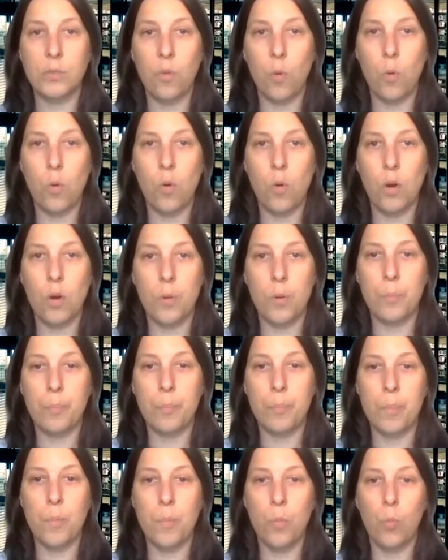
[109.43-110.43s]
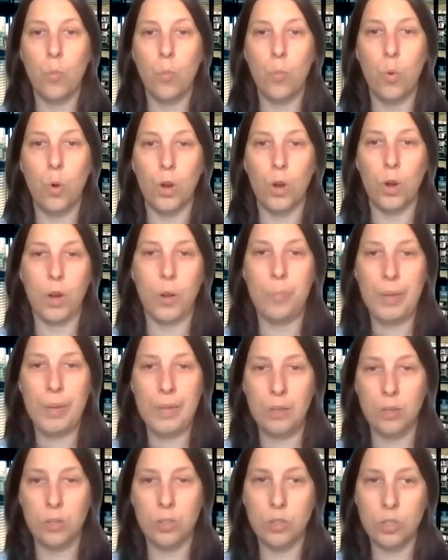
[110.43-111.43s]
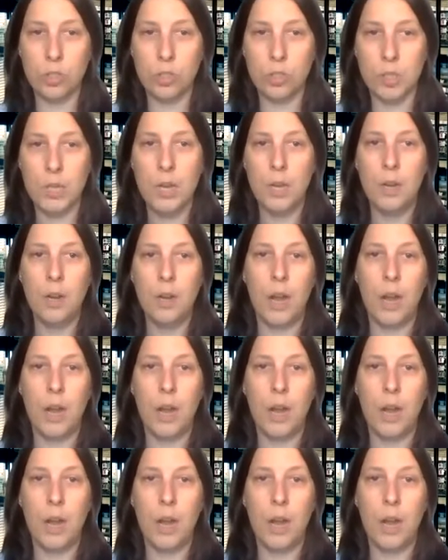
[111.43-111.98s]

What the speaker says: 4 work pillars.